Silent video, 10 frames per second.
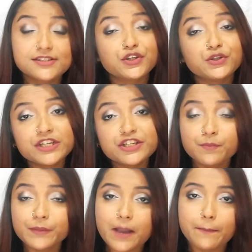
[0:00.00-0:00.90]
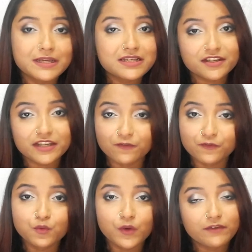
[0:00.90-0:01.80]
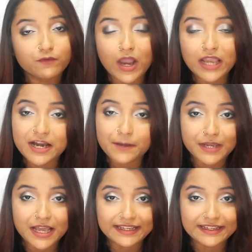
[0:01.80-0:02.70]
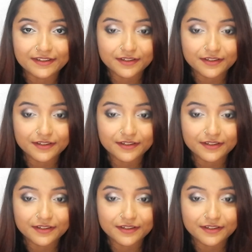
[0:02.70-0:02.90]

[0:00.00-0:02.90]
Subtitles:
so you need to be a bit careful while applying.